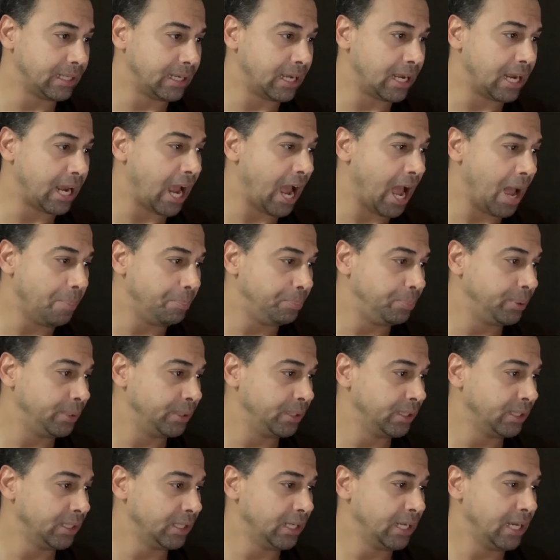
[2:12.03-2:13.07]
cup.
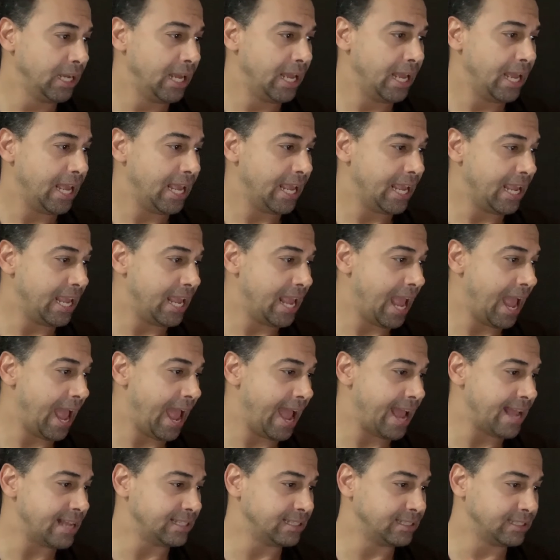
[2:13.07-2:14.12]
It
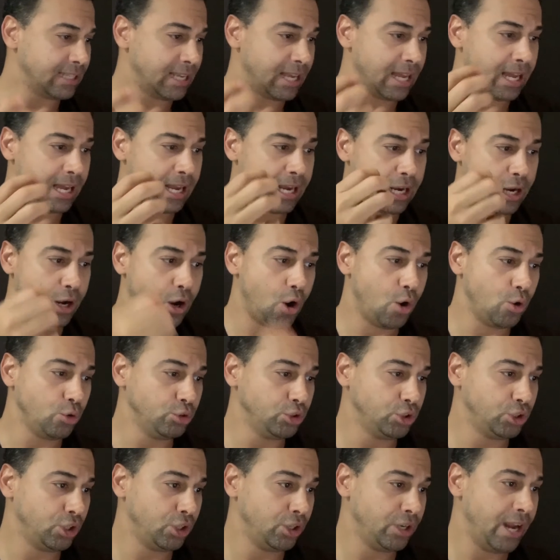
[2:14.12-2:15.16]
has a
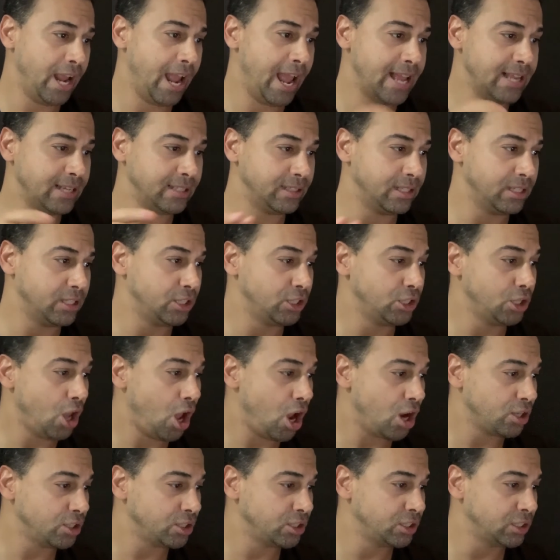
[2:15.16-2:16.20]
coaster. It has the
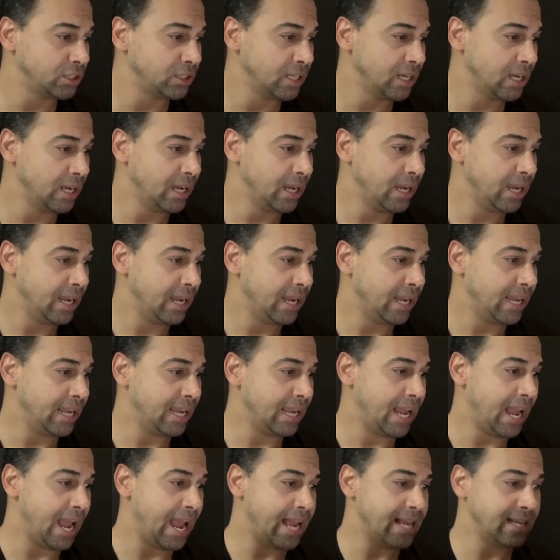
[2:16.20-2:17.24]
socks.
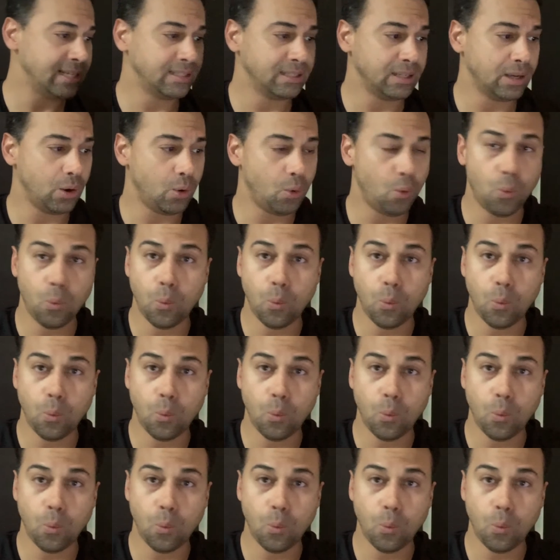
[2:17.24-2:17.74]
It has a